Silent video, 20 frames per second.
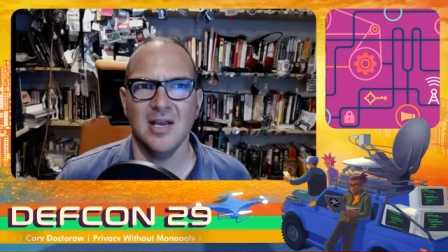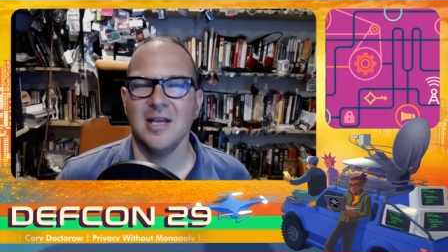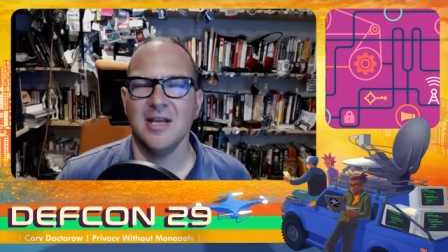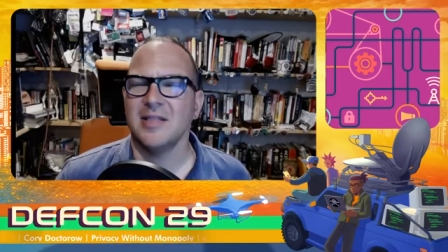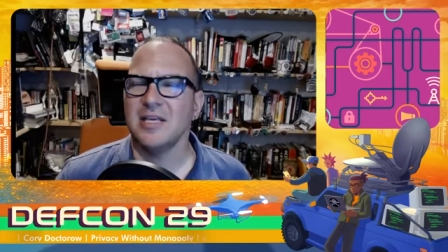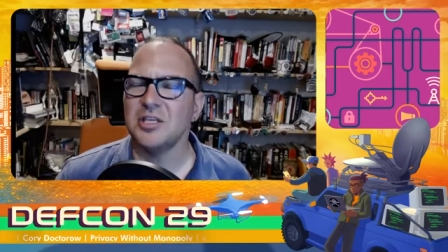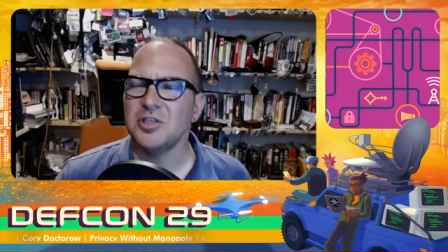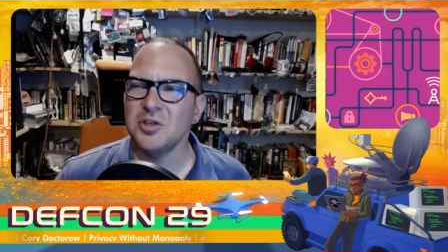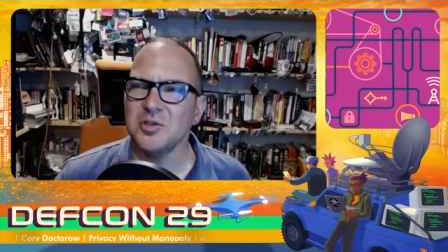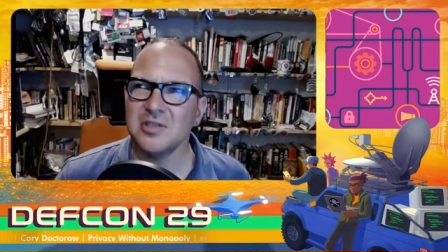
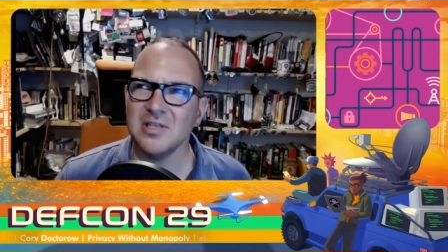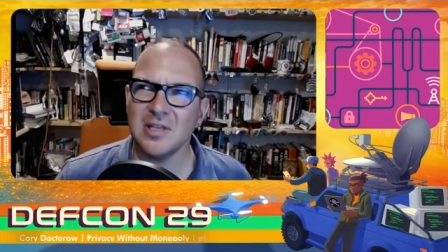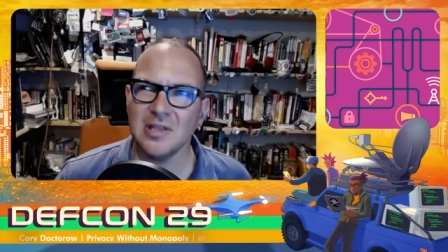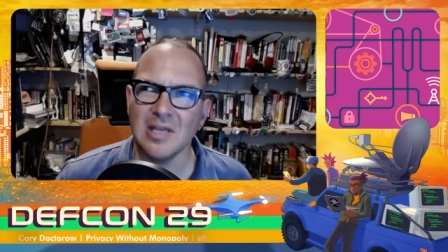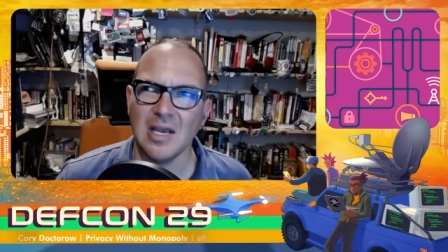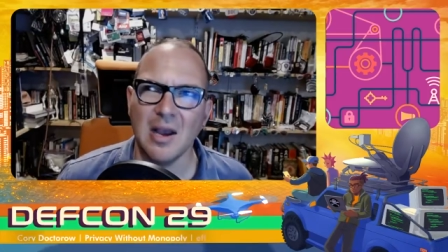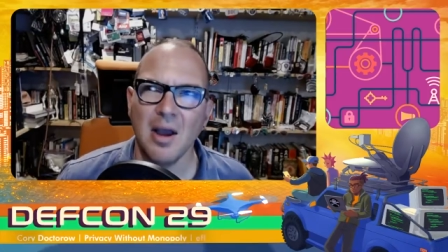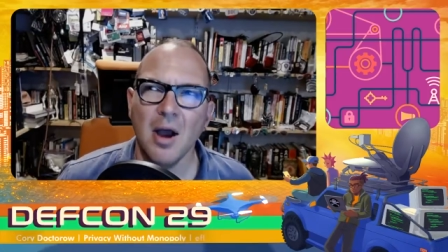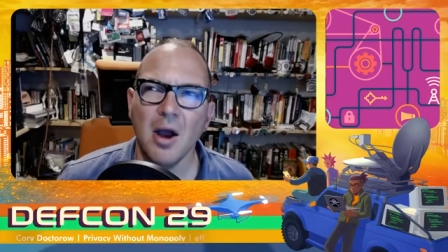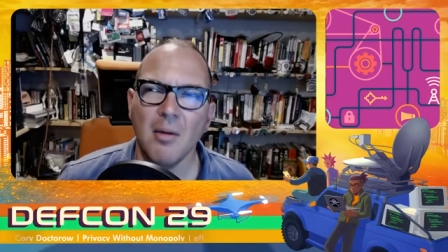They do
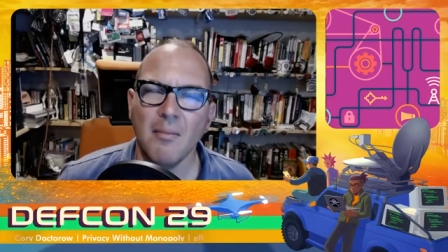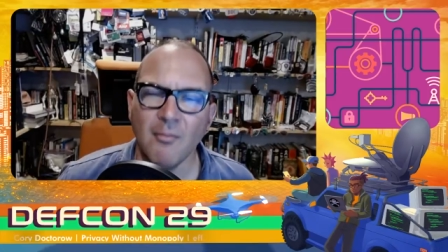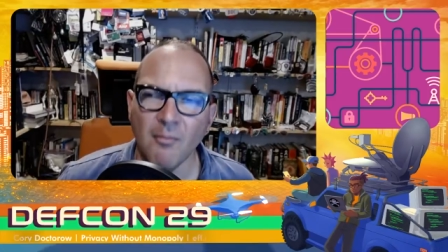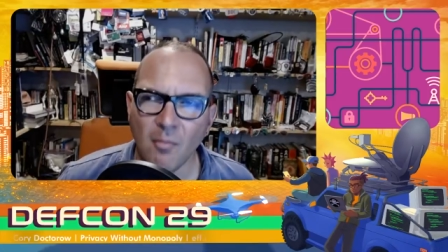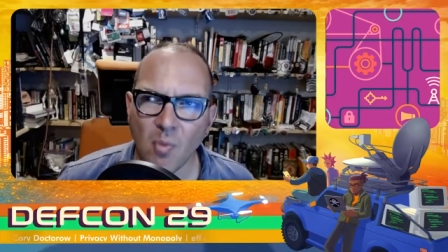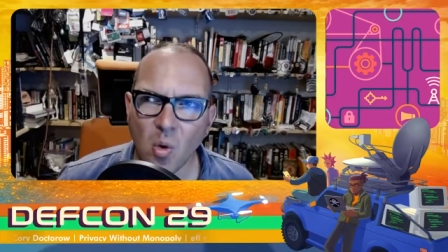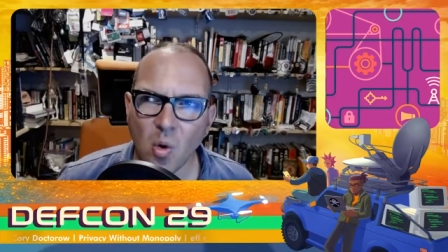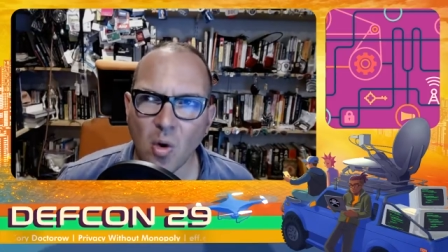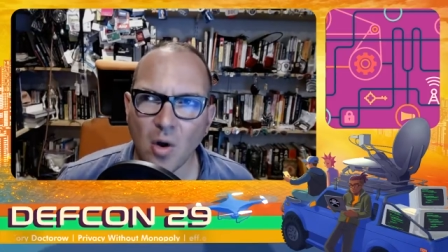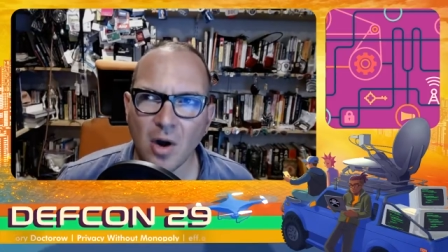something
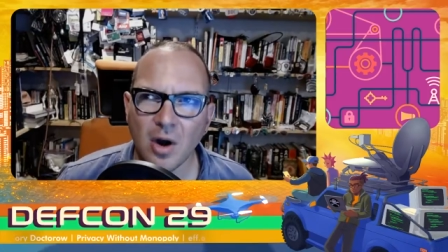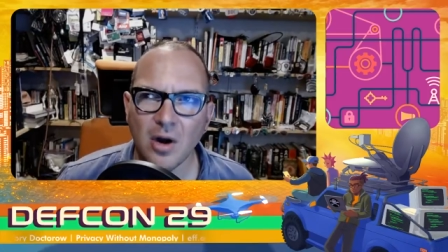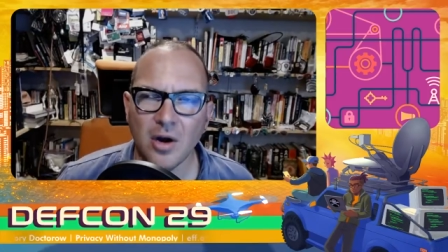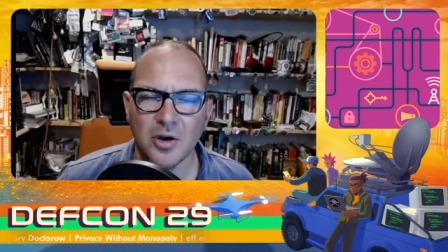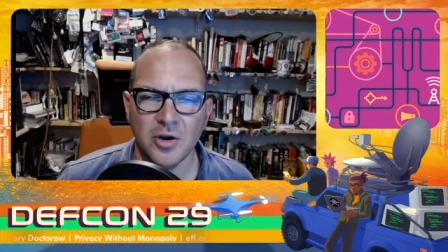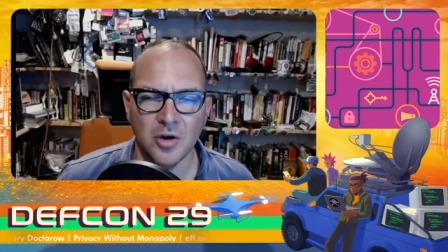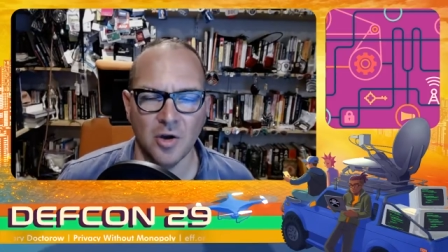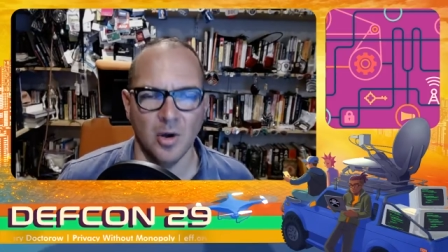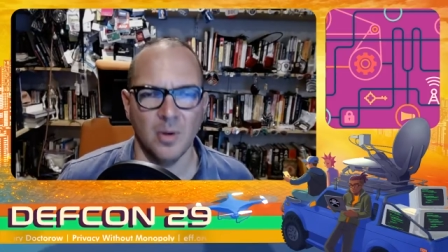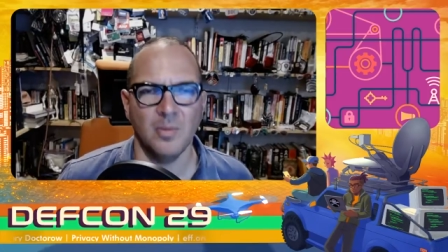more
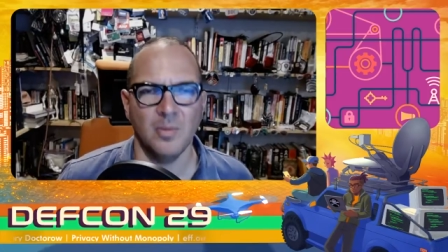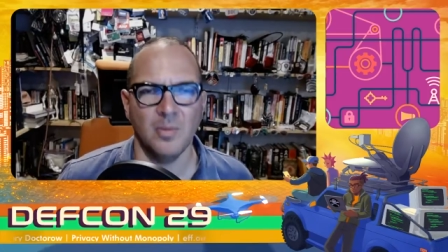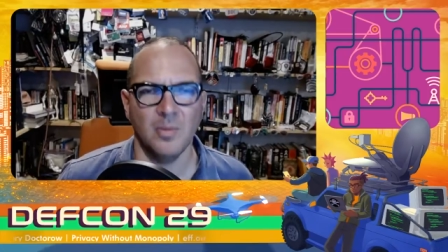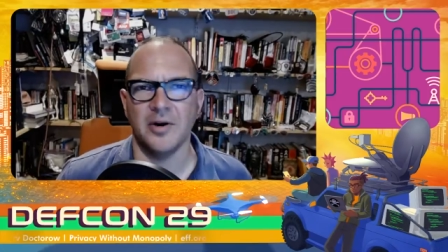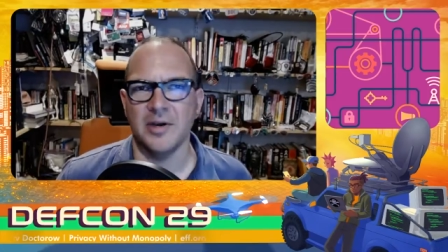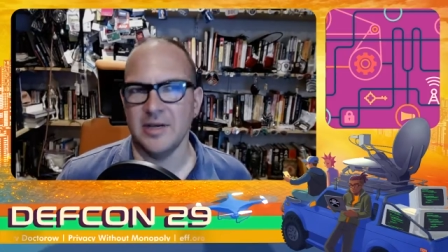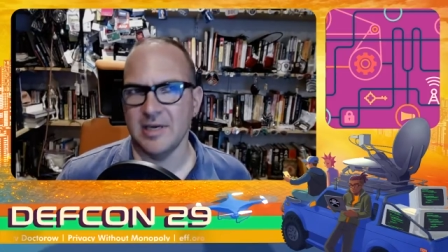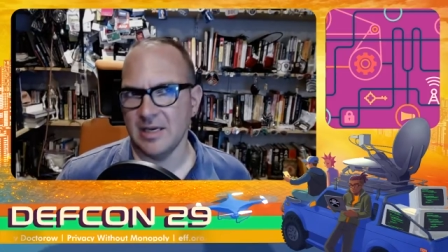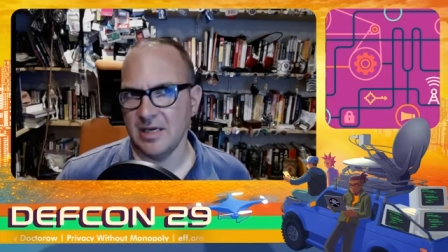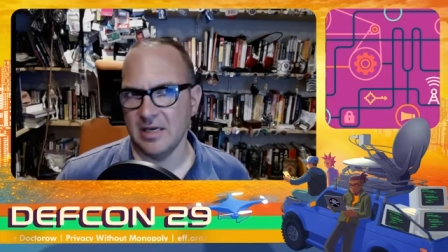nobler
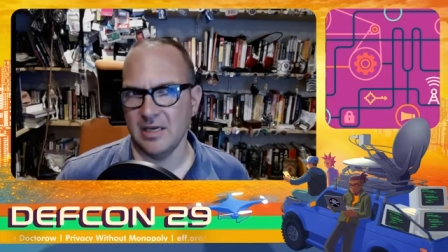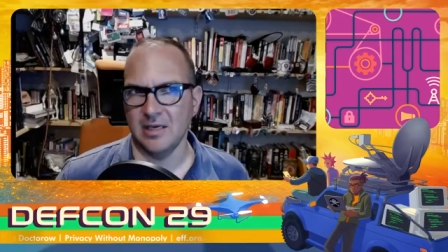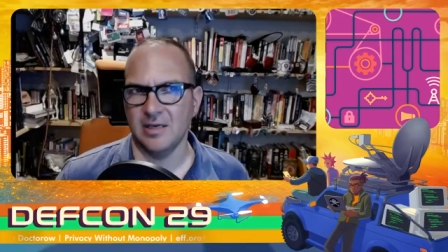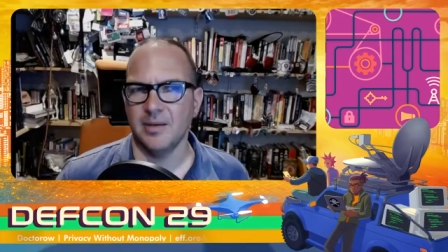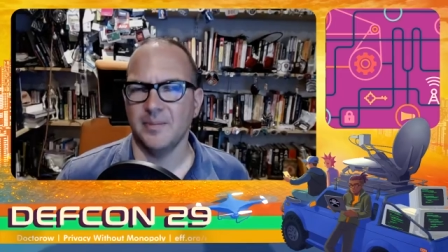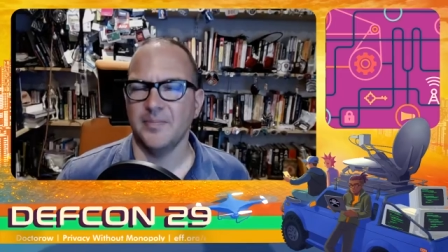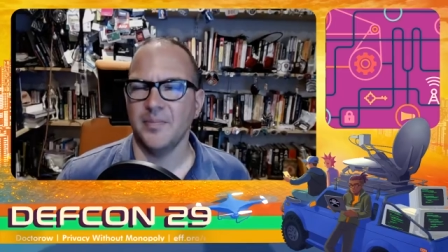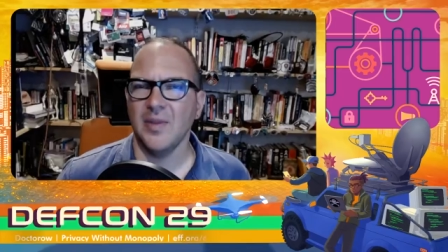indeed.